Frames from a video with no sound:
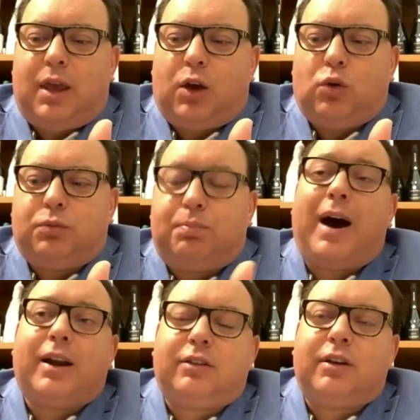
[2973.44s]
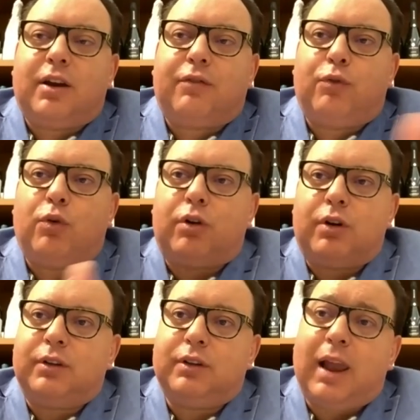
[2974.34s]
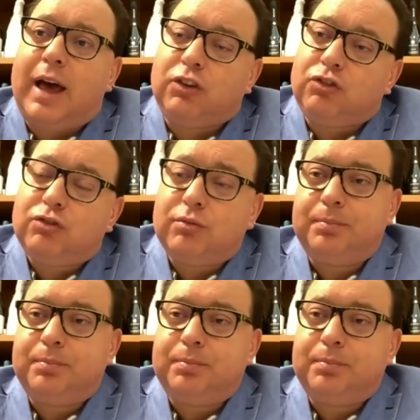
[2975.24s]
good partner for the lunch.